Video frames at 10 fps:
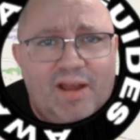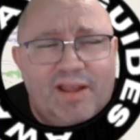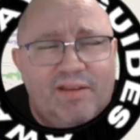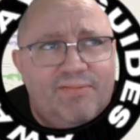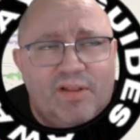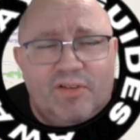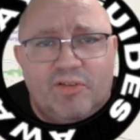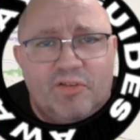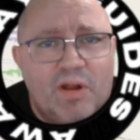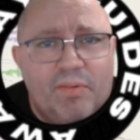I fell into
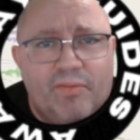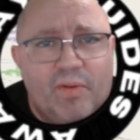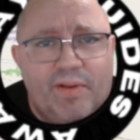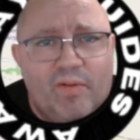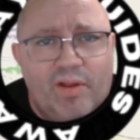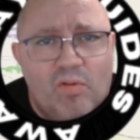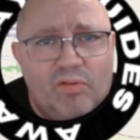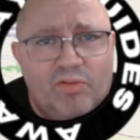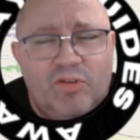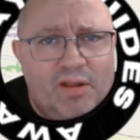the trap of going that way
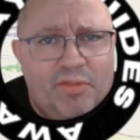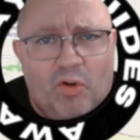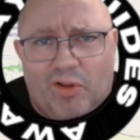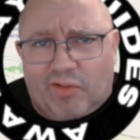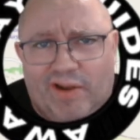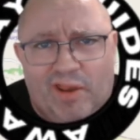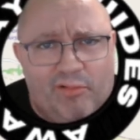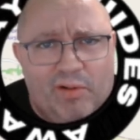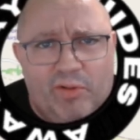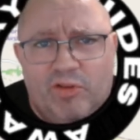once. I thought I got down to the
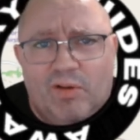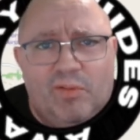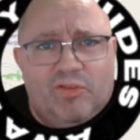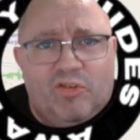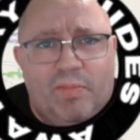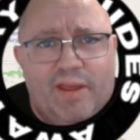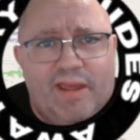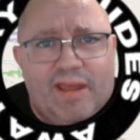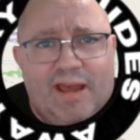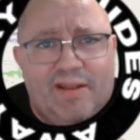ground with 2 hours to
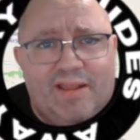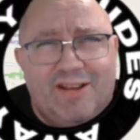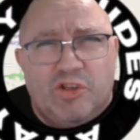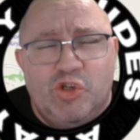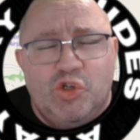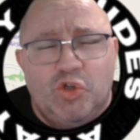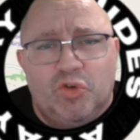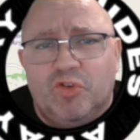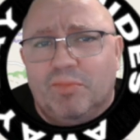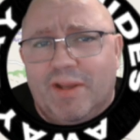spare and I
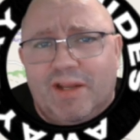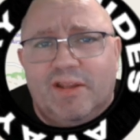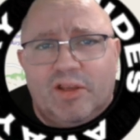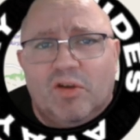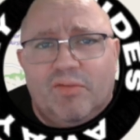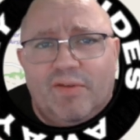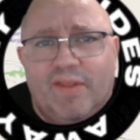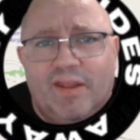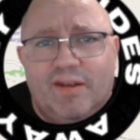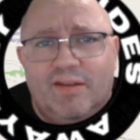just made kick-off in
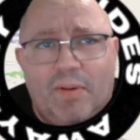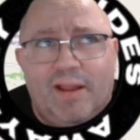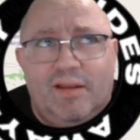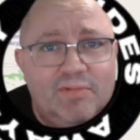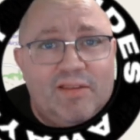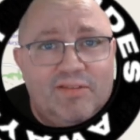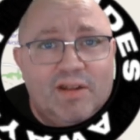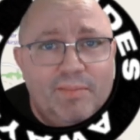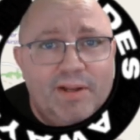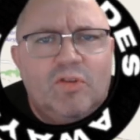the end by less
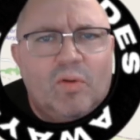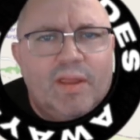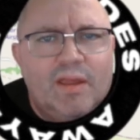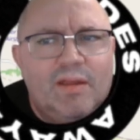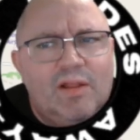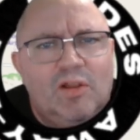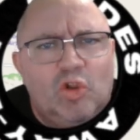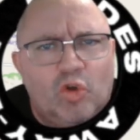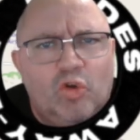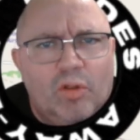than a minute. So yeah,
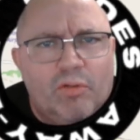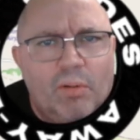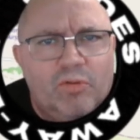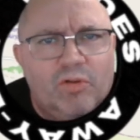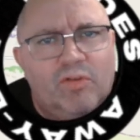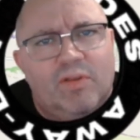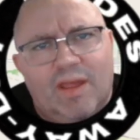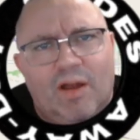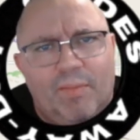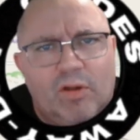look at other options.
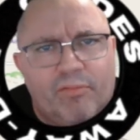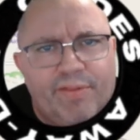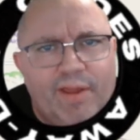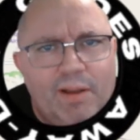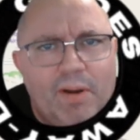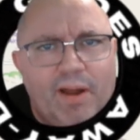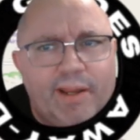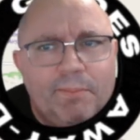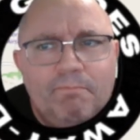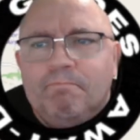I'll be covering that in
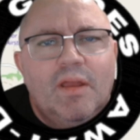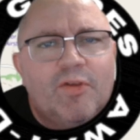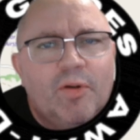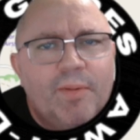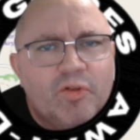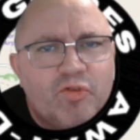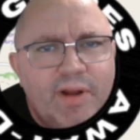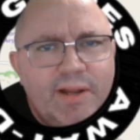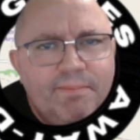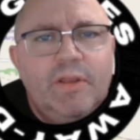parking. If you come in on
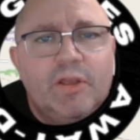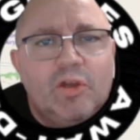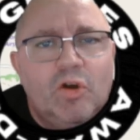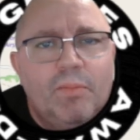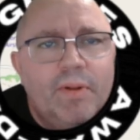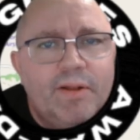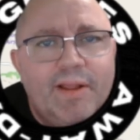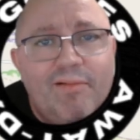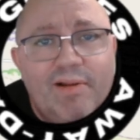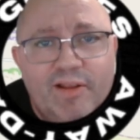train, you can come
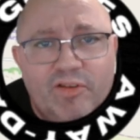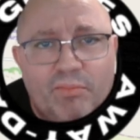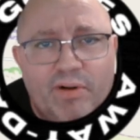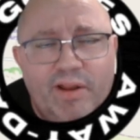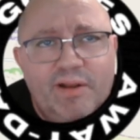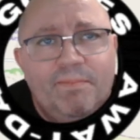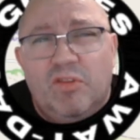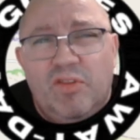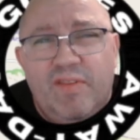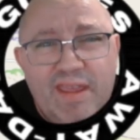directly into Brighton. Your
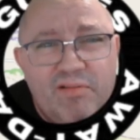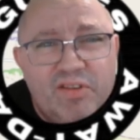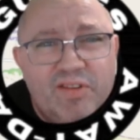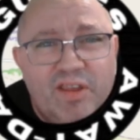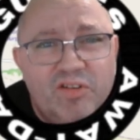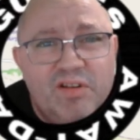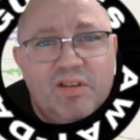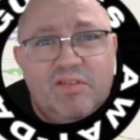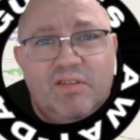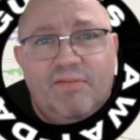nearest station
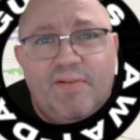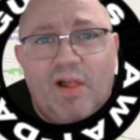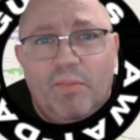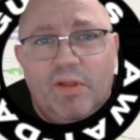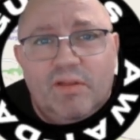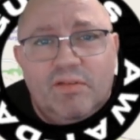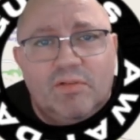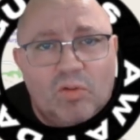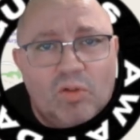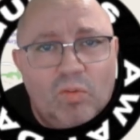is the Falmer
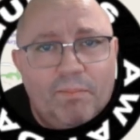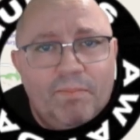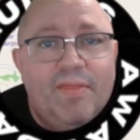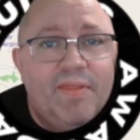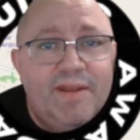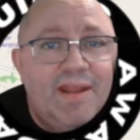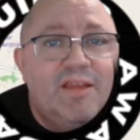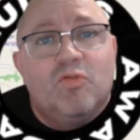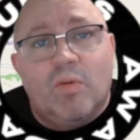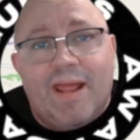local one, and the
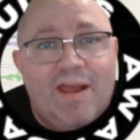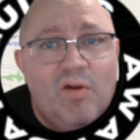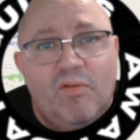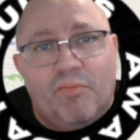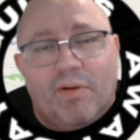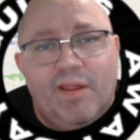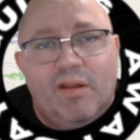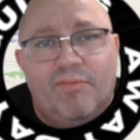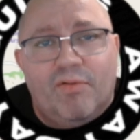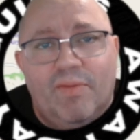next one out of
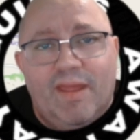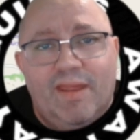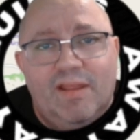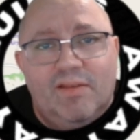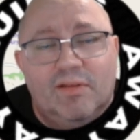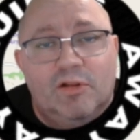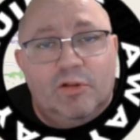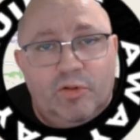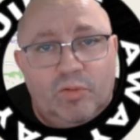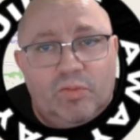Brighton from there is
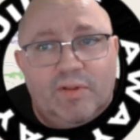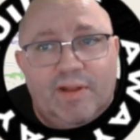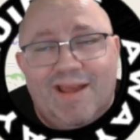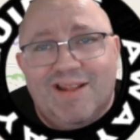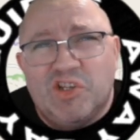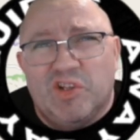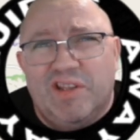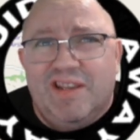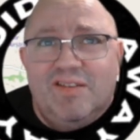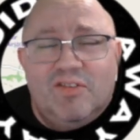Lewes. And
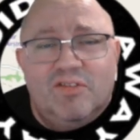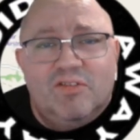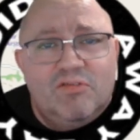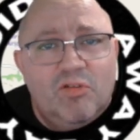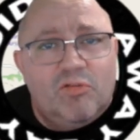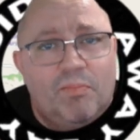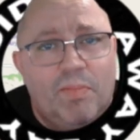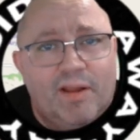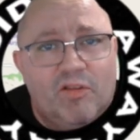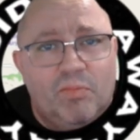actually, there's 200
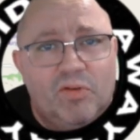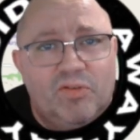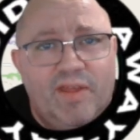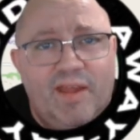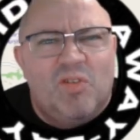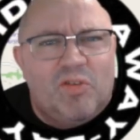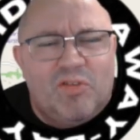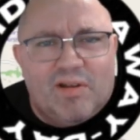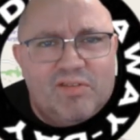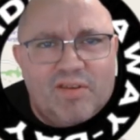parking spots there. Costs
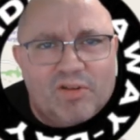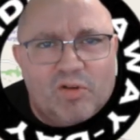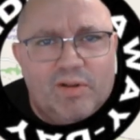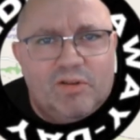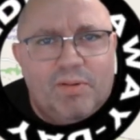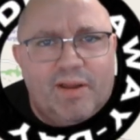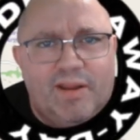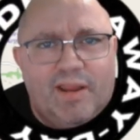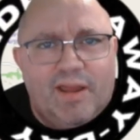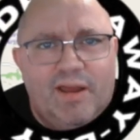around £7 to park
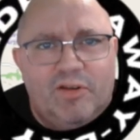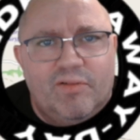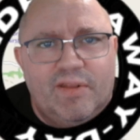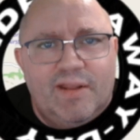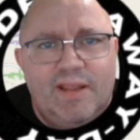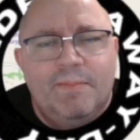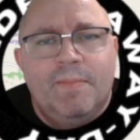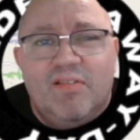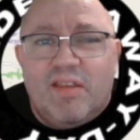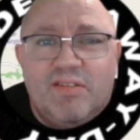your car the day.
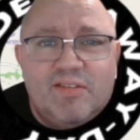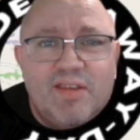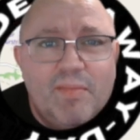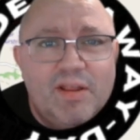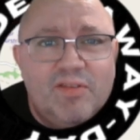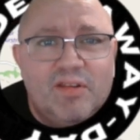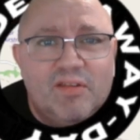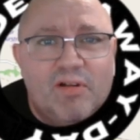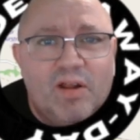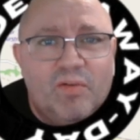It's less than 10 minutes to the
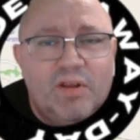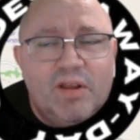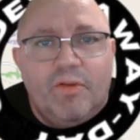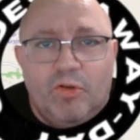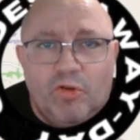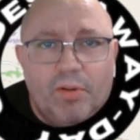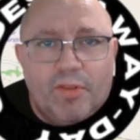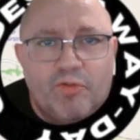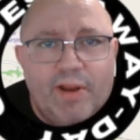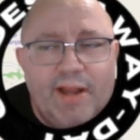ground if you jump on
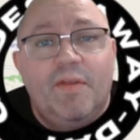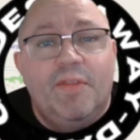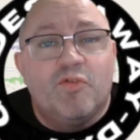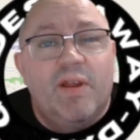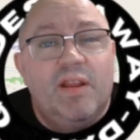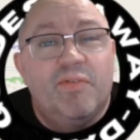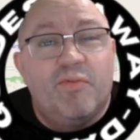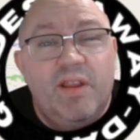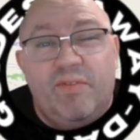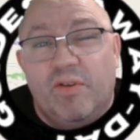the train, and the train's
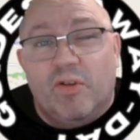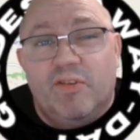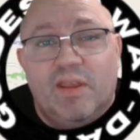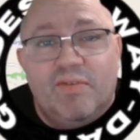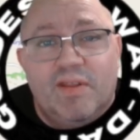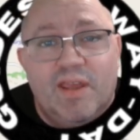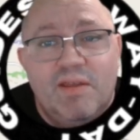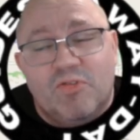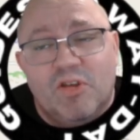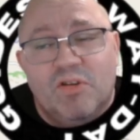free if you've got a ticket for the
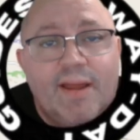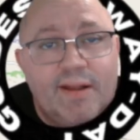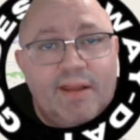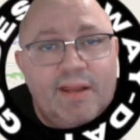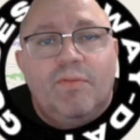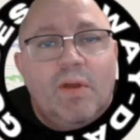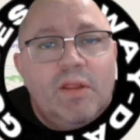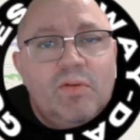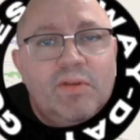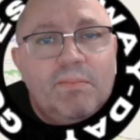game, so handy. If you are
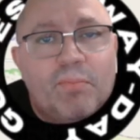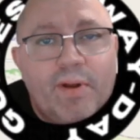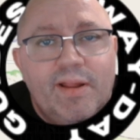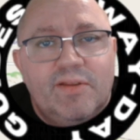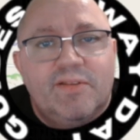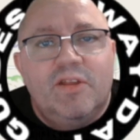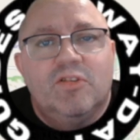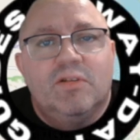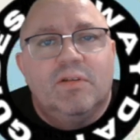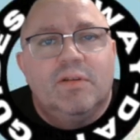using Brighton
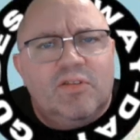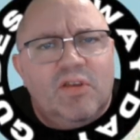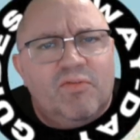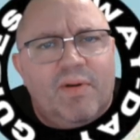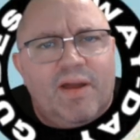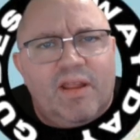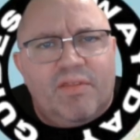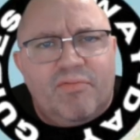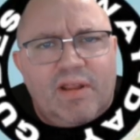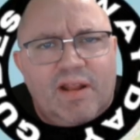Station, it's served by
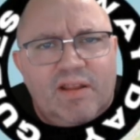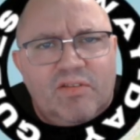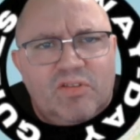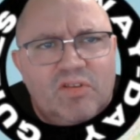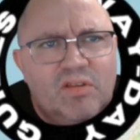3 lines.